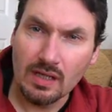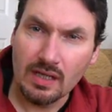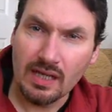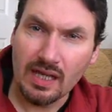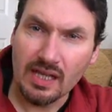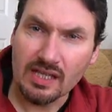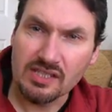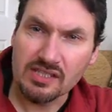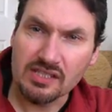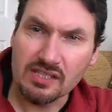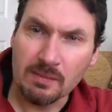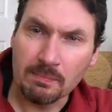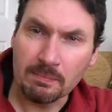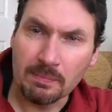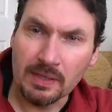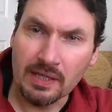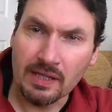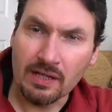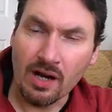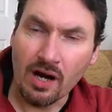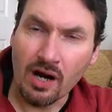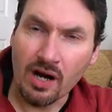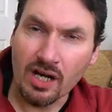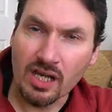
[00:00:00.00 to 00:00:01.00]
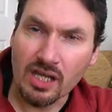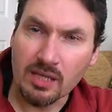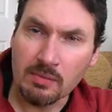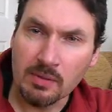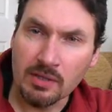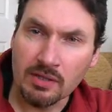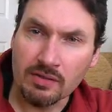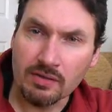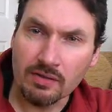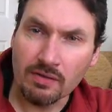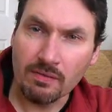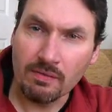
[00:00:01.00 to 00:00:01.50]
it's simply an
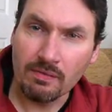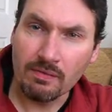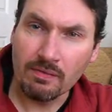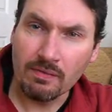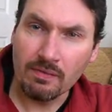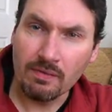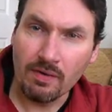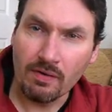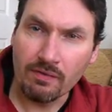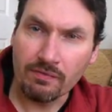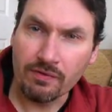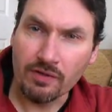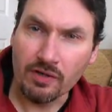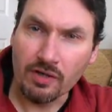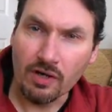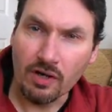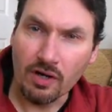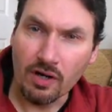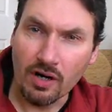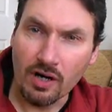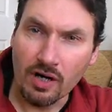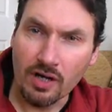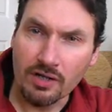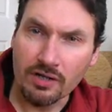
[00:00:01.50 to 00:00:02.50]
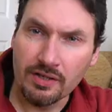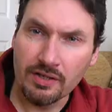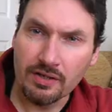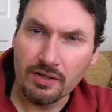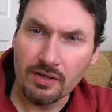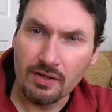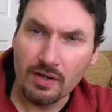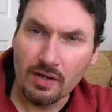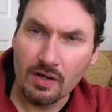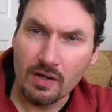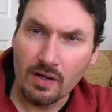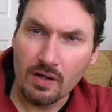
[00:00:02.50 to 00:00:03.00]
argument for God
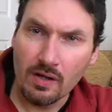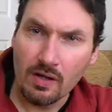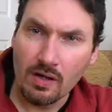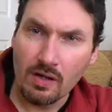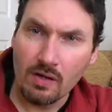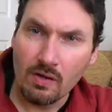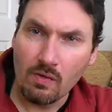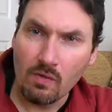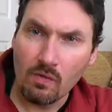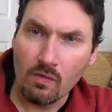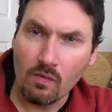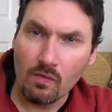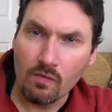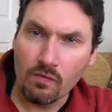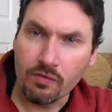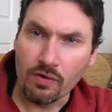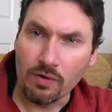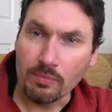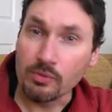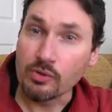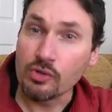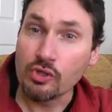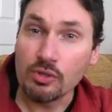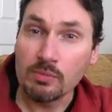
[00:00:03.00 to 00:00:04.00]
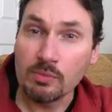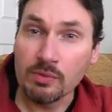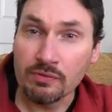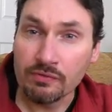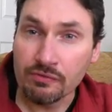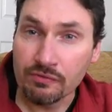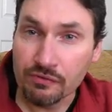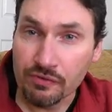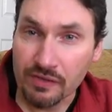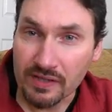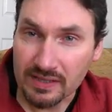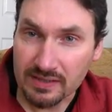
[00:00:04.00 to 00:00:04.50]
from human
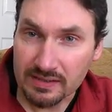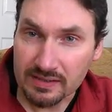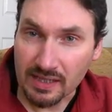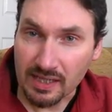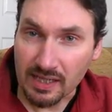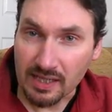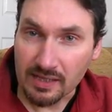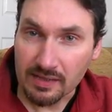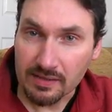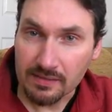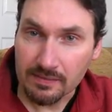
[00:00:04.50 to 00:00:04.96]
frailty.